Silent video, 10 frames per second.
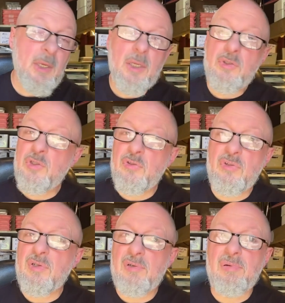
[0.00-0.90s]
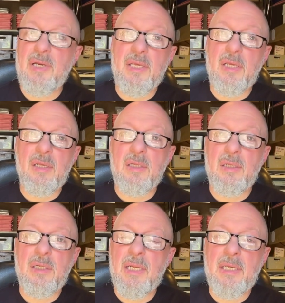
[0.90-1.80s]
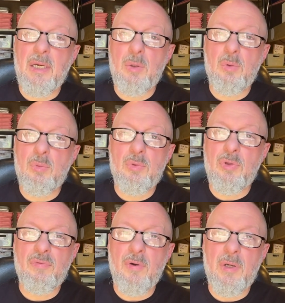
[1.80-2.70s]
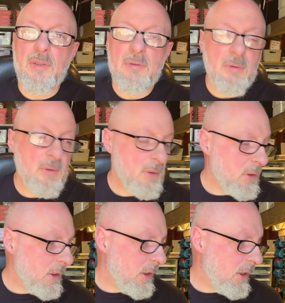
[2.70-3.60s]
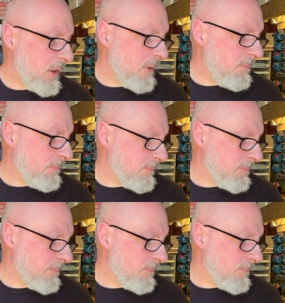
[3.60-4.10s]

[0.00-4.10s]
Just an acrylic clear coat will do fine, and